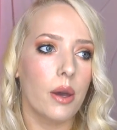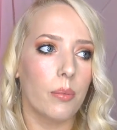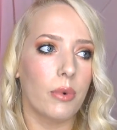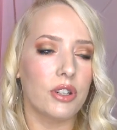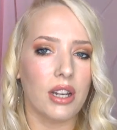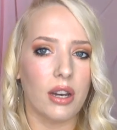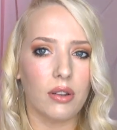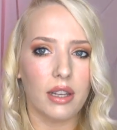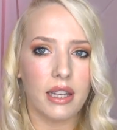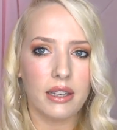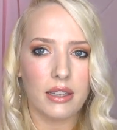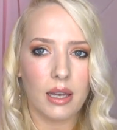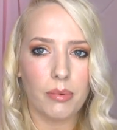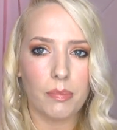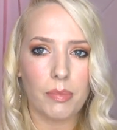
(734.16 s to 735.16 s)
which I'll
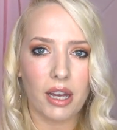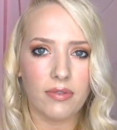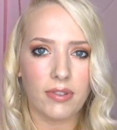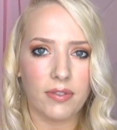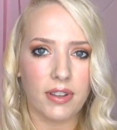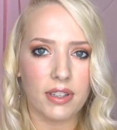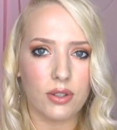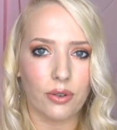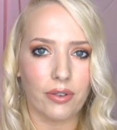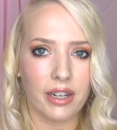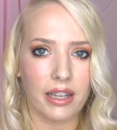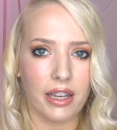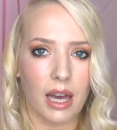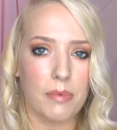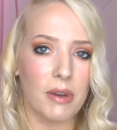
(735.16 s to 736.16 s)
link up above if it's
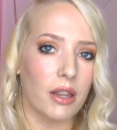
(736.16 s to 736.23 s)
already up.